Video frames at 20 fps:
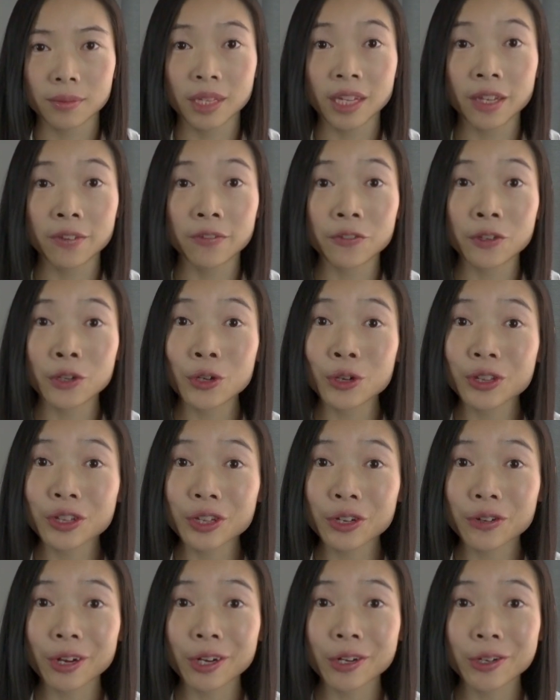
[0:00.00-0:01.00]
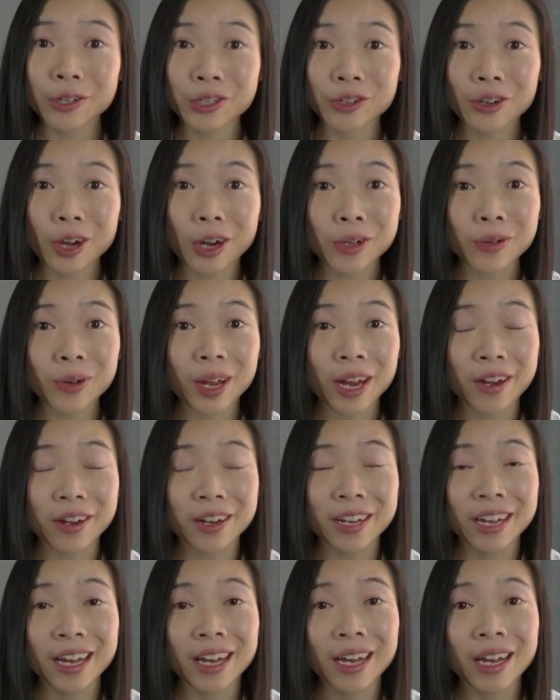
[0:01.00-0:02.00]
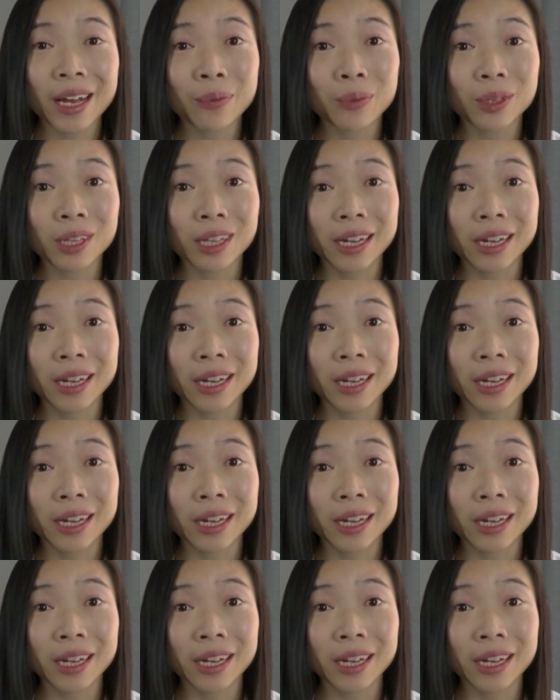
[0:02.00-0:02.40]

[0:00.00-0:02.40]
If you're in the Greater Toronto area and would